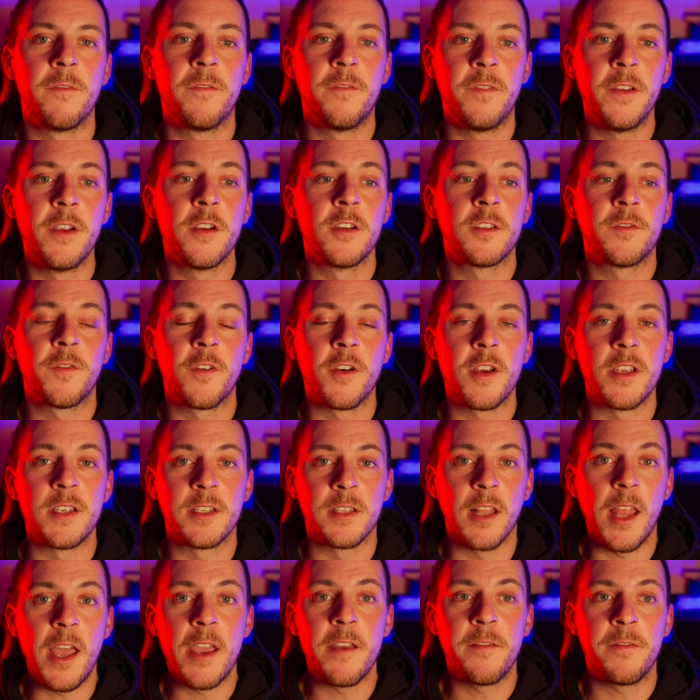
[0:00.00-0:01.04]
fears for
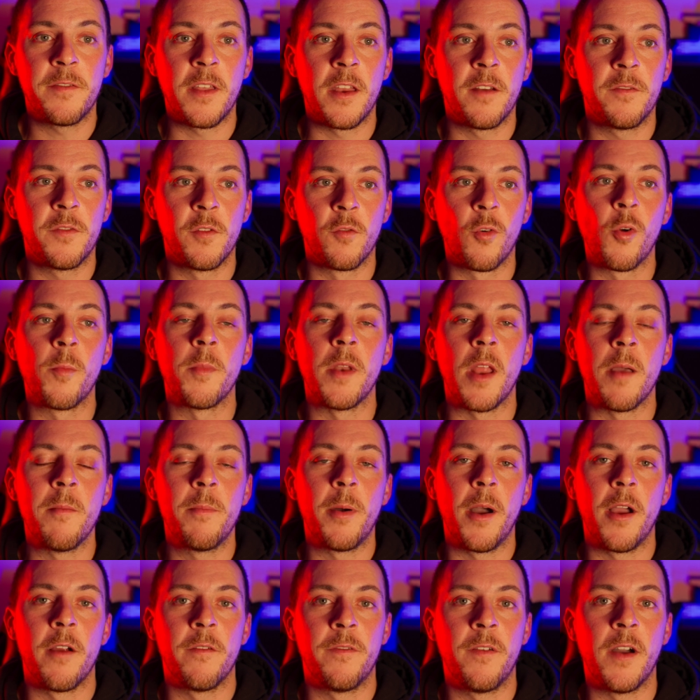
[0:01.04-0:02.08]
his life that if the Roman
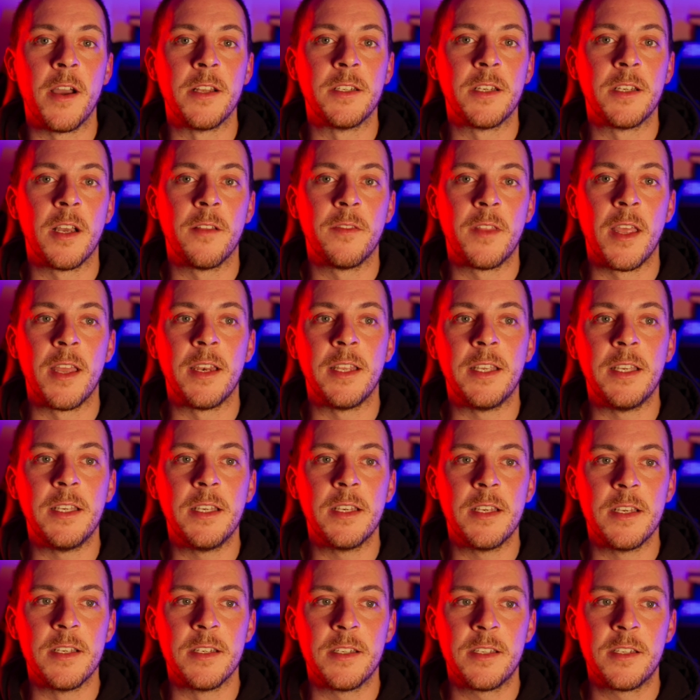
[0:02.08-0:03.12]
Empire finds out that he
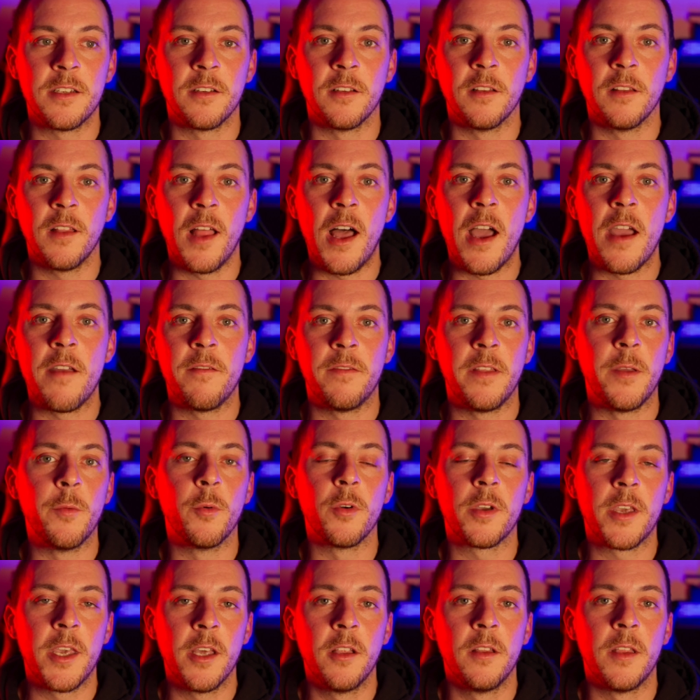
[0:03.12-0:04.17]
is still alive, they will
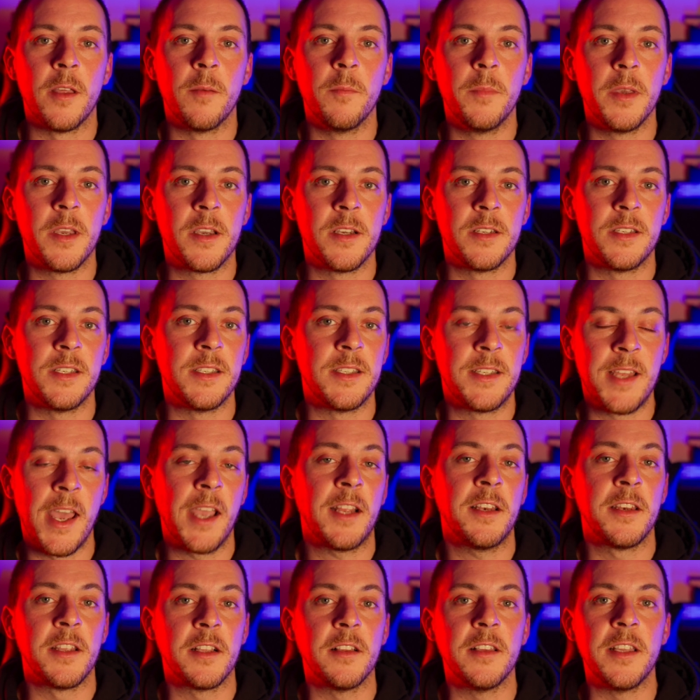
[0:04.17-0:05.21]
kill him because he's
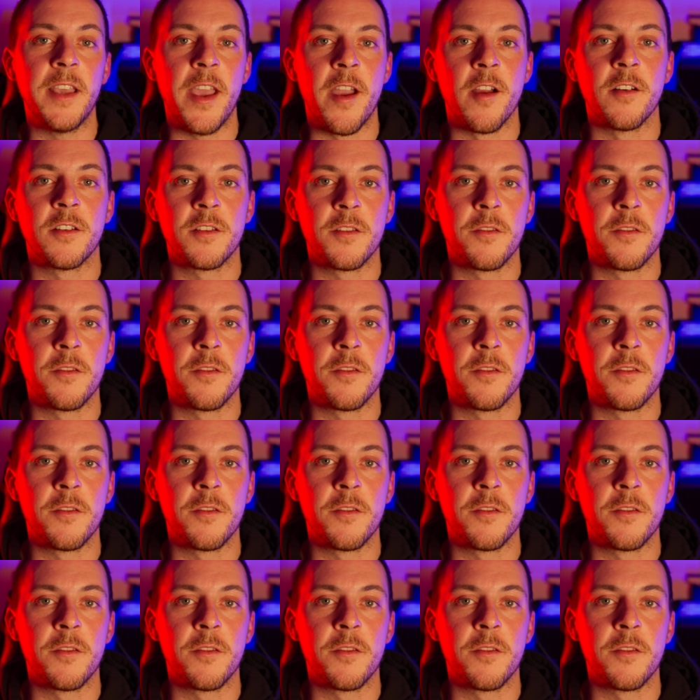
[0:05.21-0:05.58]
technically heir to